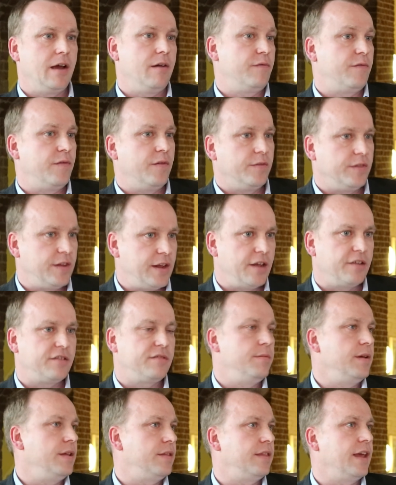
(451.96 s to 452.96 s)
For DS
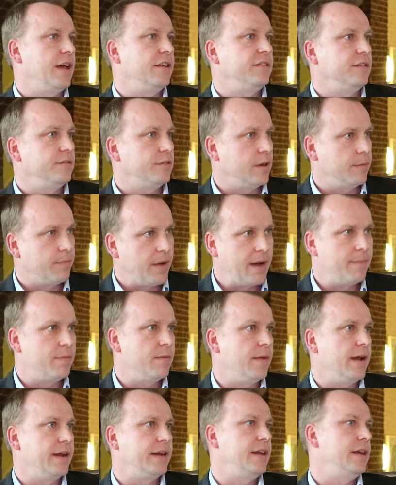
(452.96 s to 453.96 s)
Smith, that's into the
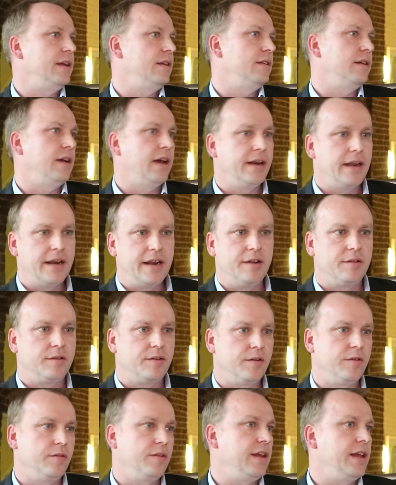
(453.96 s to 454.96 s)
paper making and then
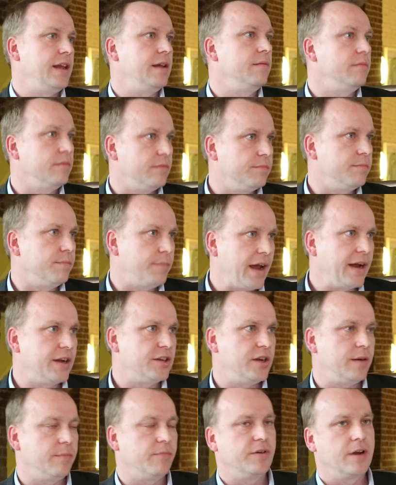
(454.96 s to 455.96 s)
into the
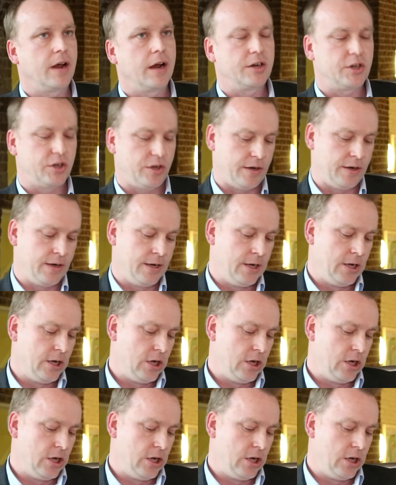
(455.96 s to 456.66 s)
packaging production.